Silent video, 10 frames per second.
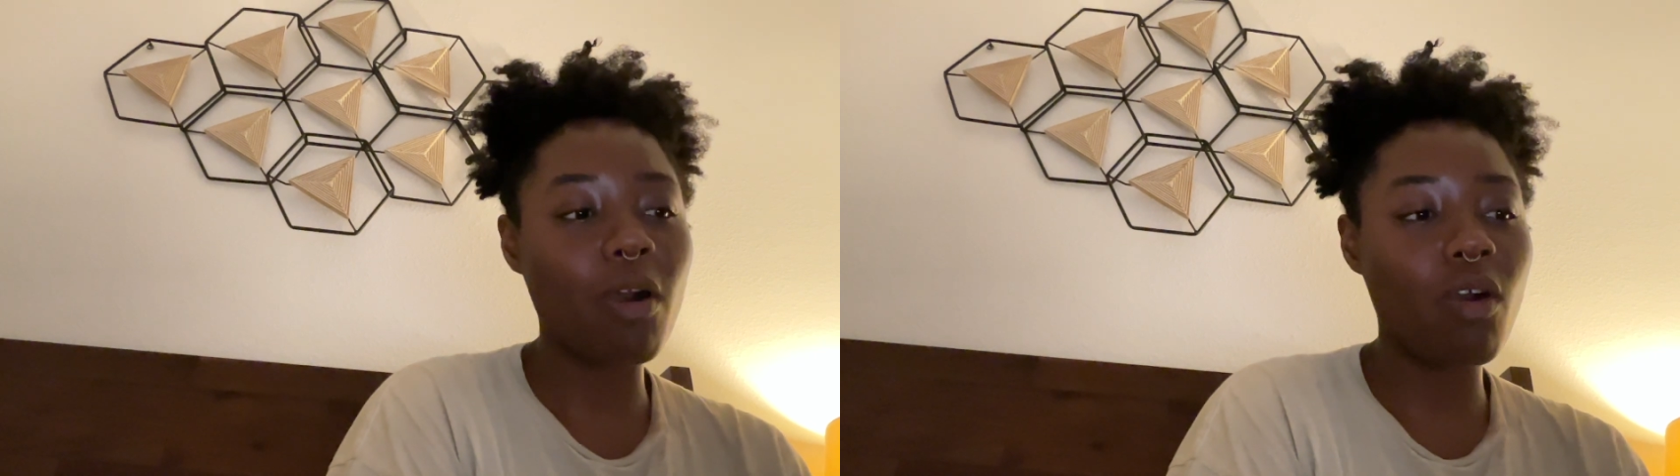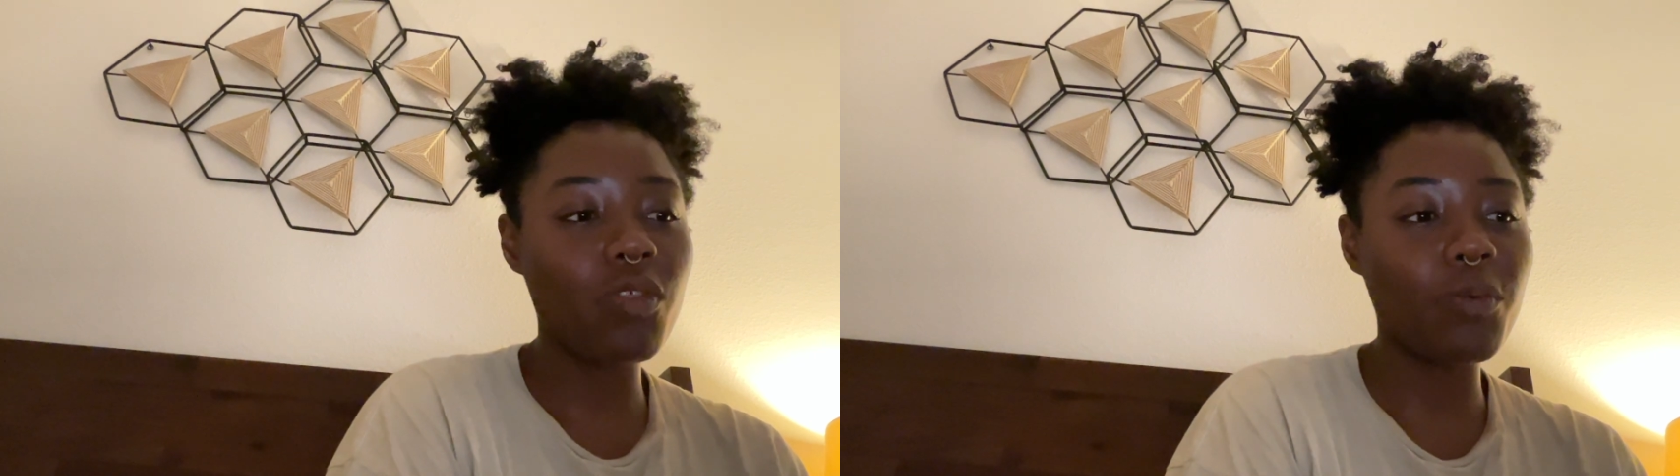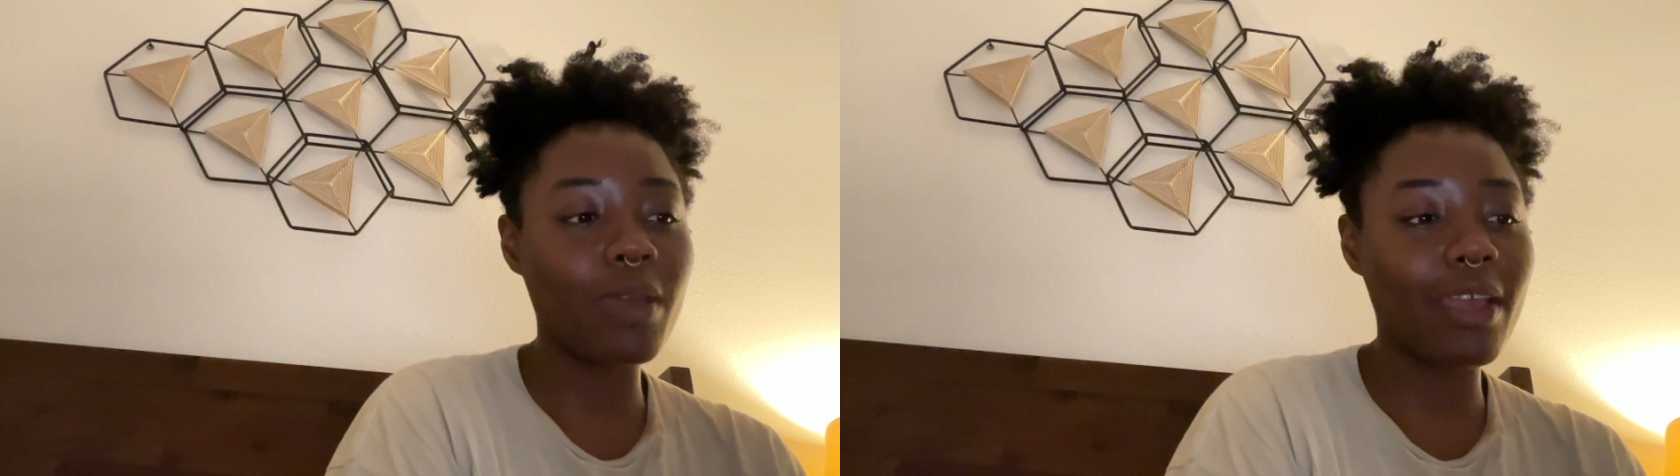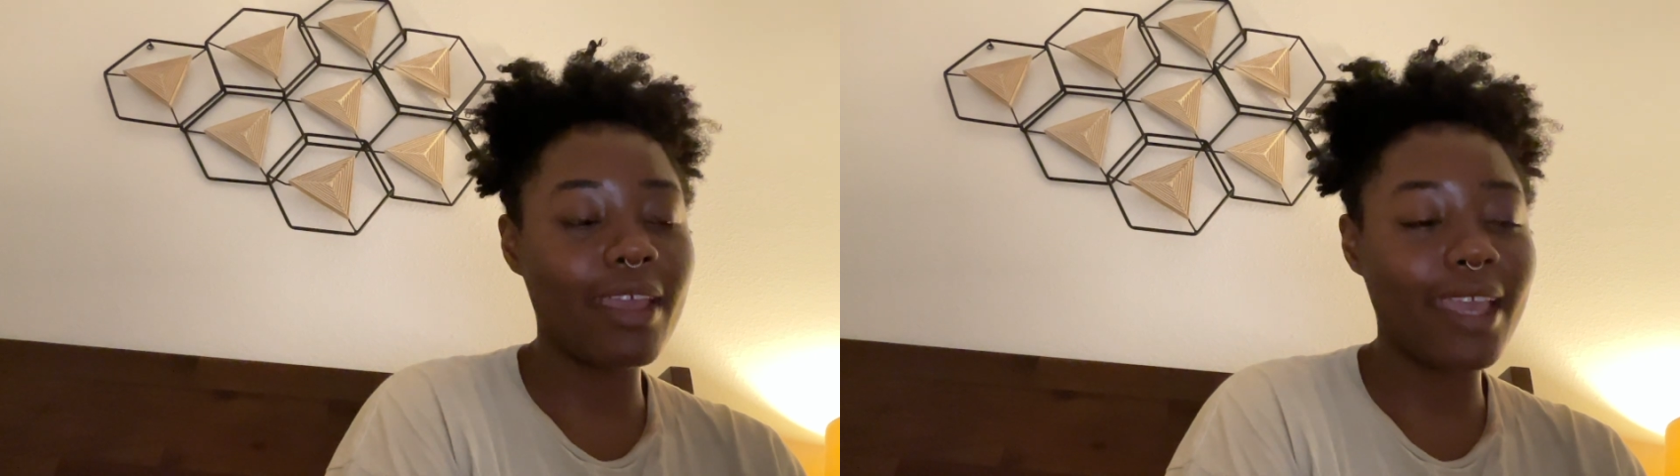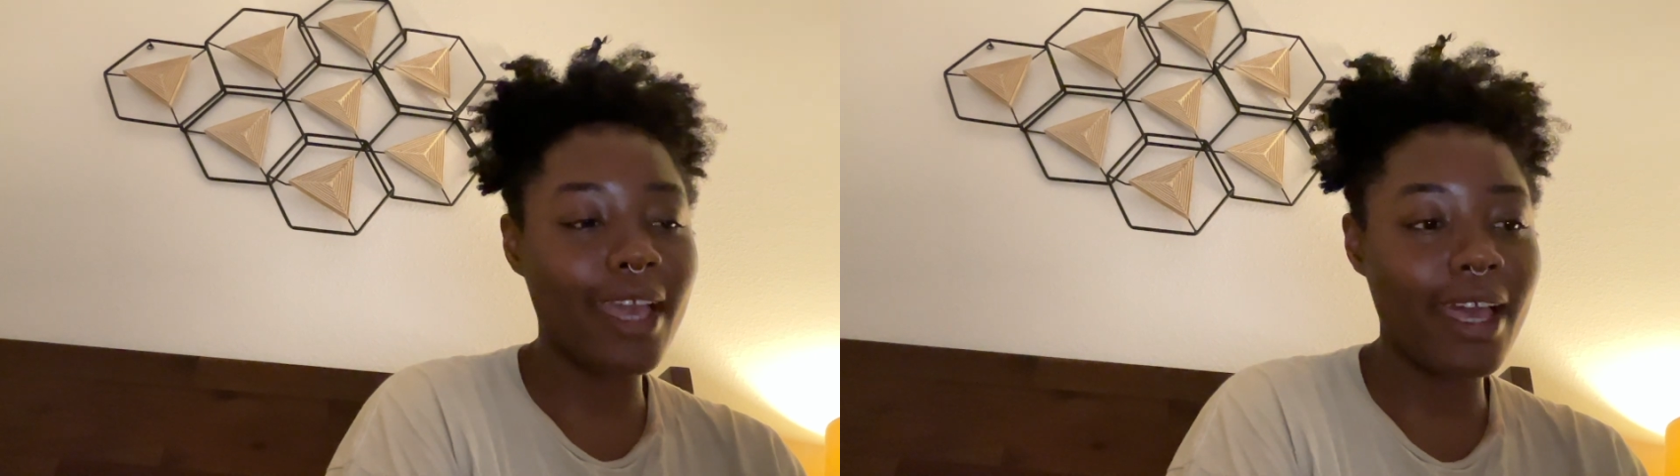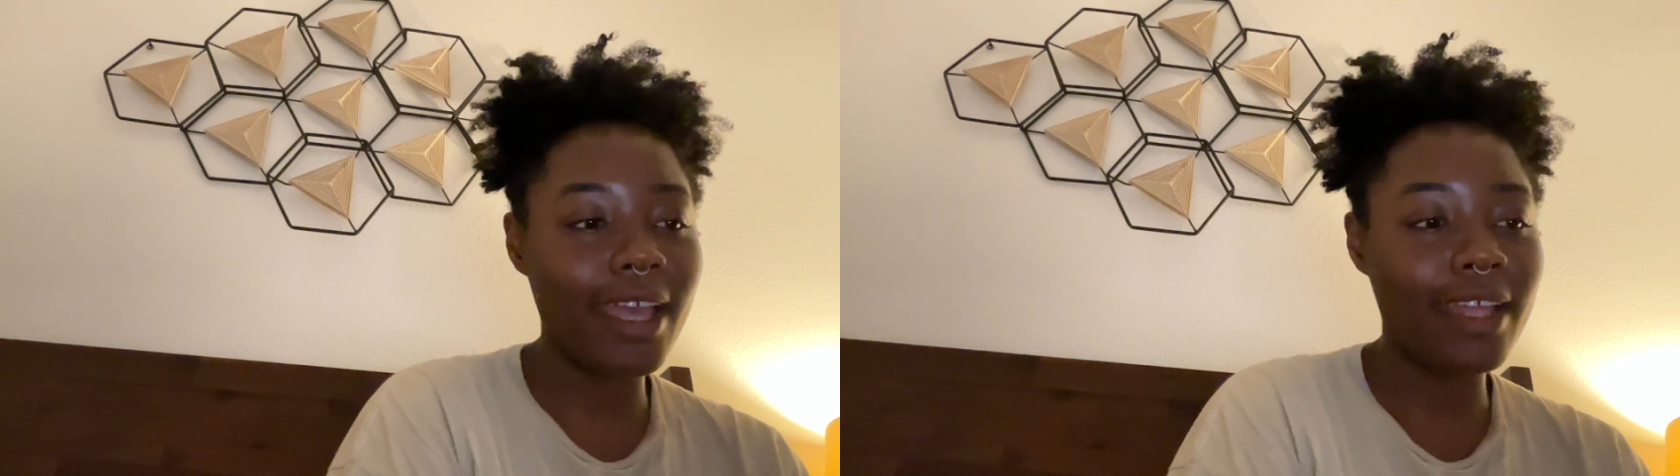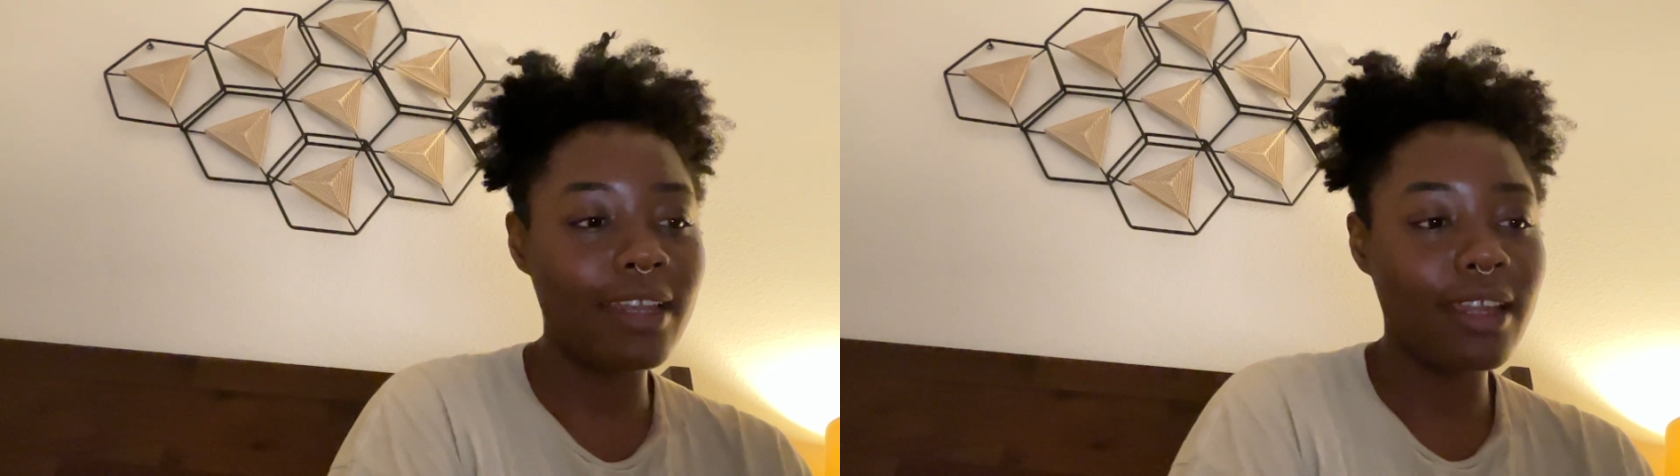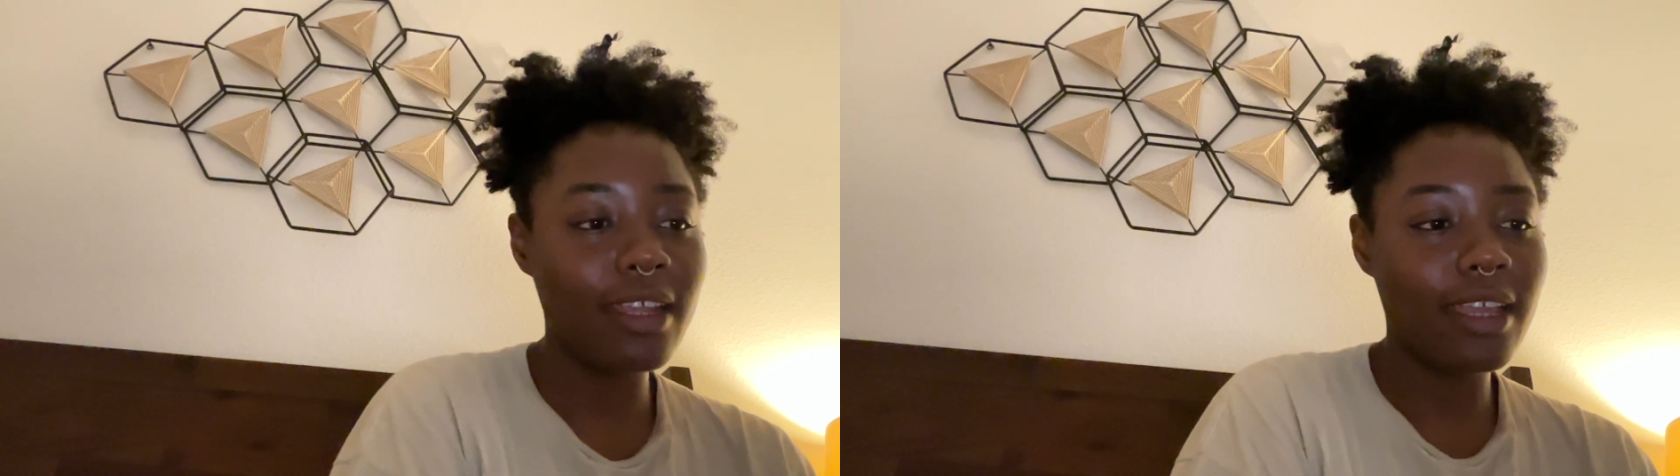all the way yet.
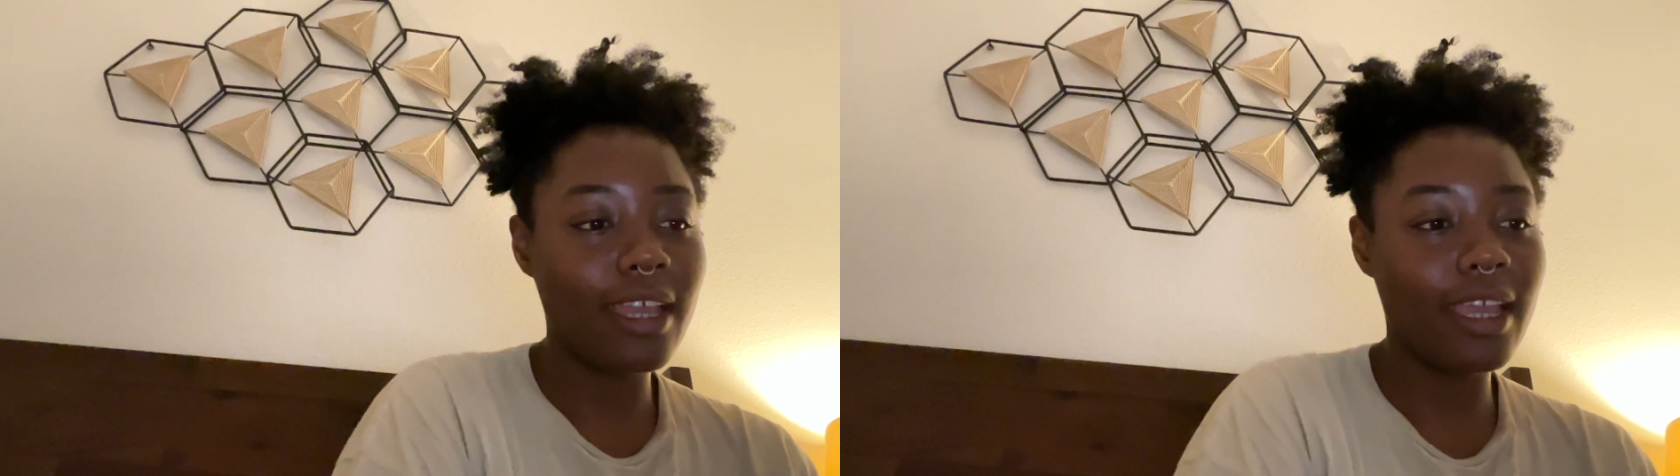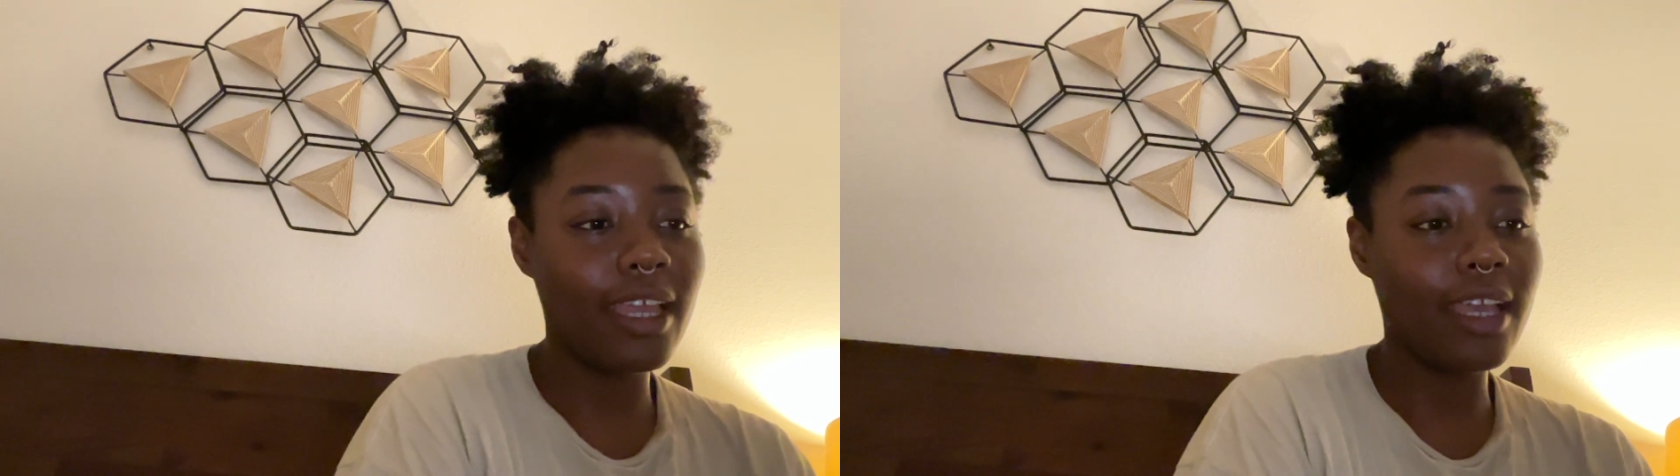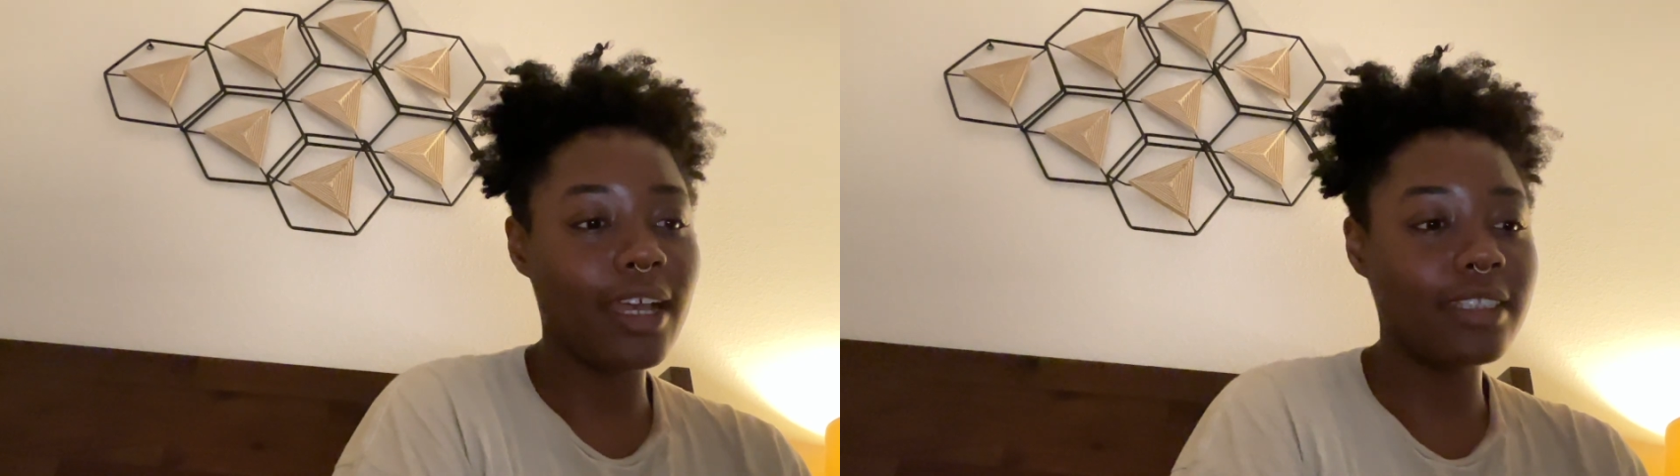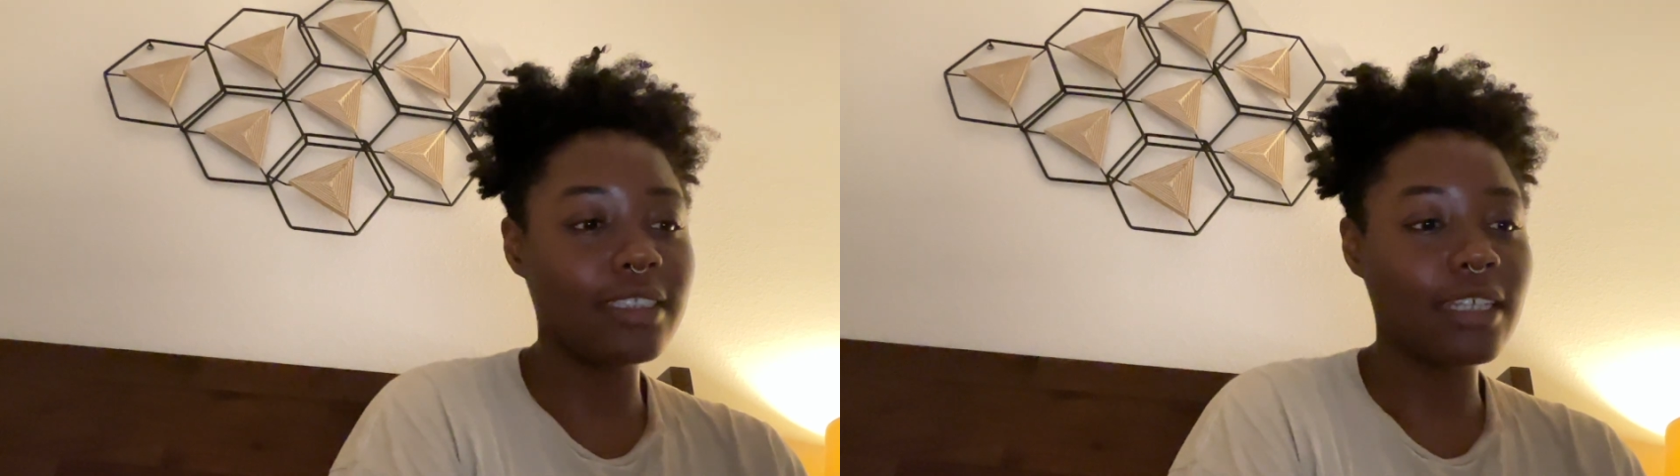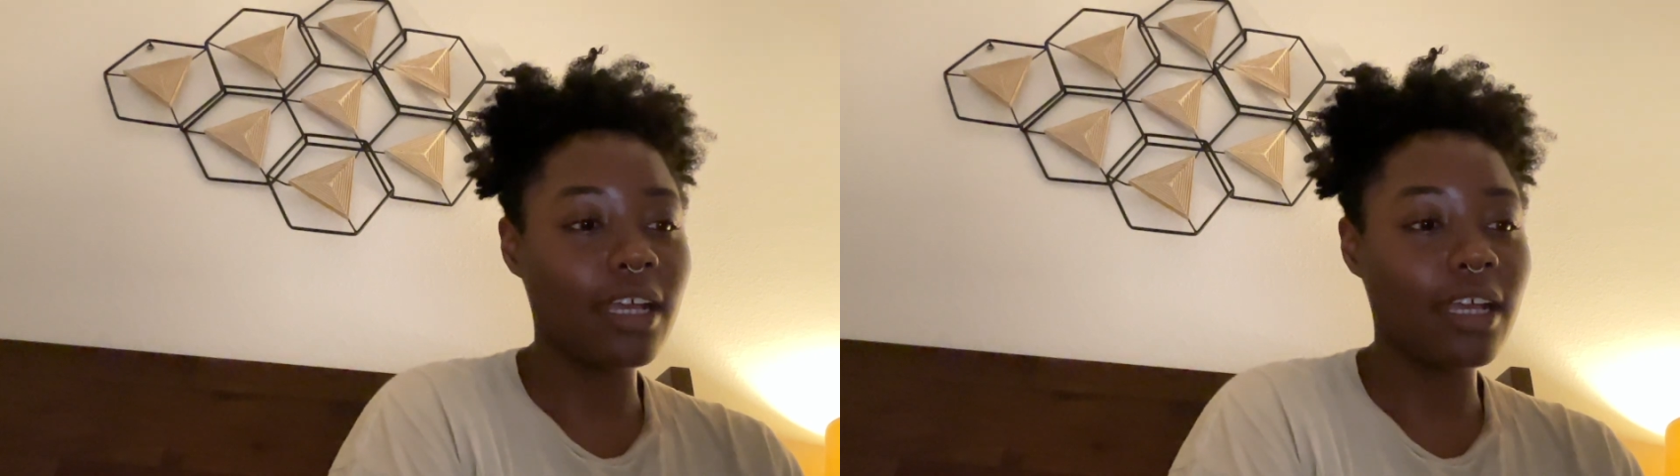And